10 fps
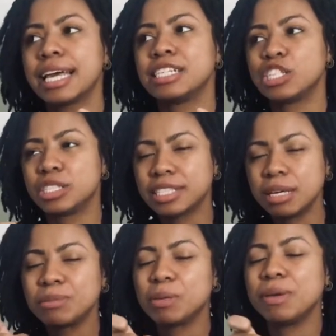just
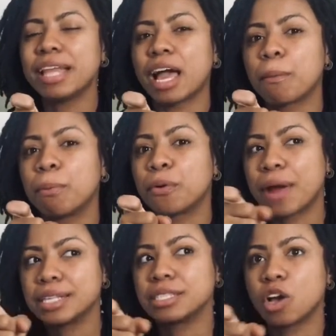seemed to be like
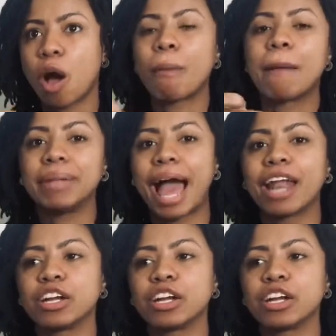pressing on my bladder.